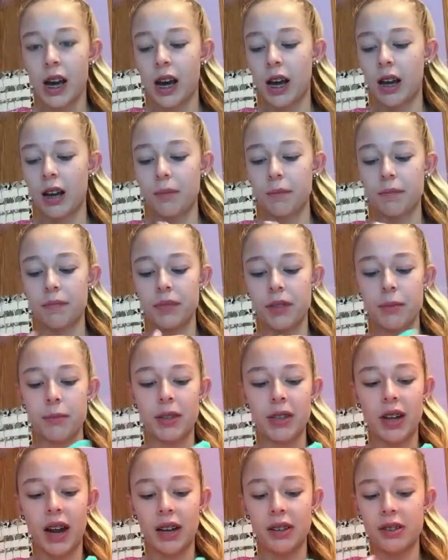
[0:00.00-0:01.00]
I
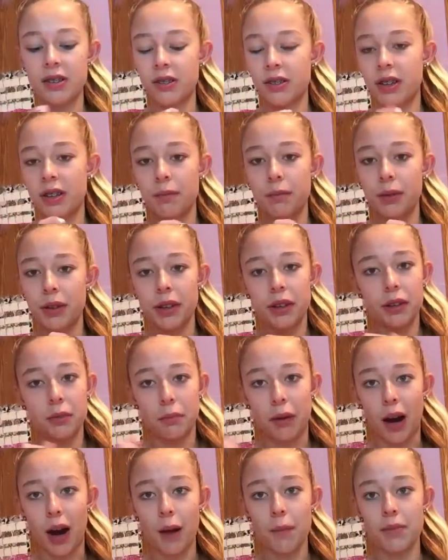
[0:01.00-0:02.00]
mean, I still get pretty good
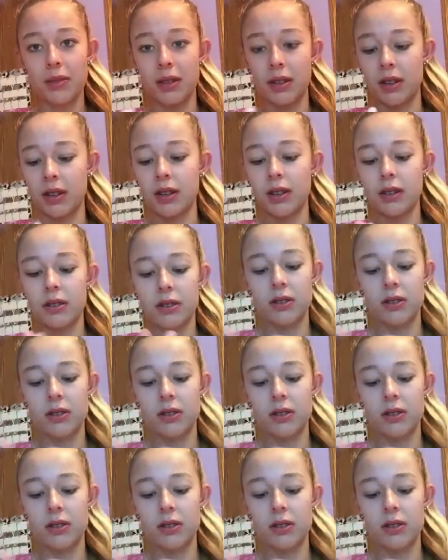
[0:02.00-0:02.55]
pops in it,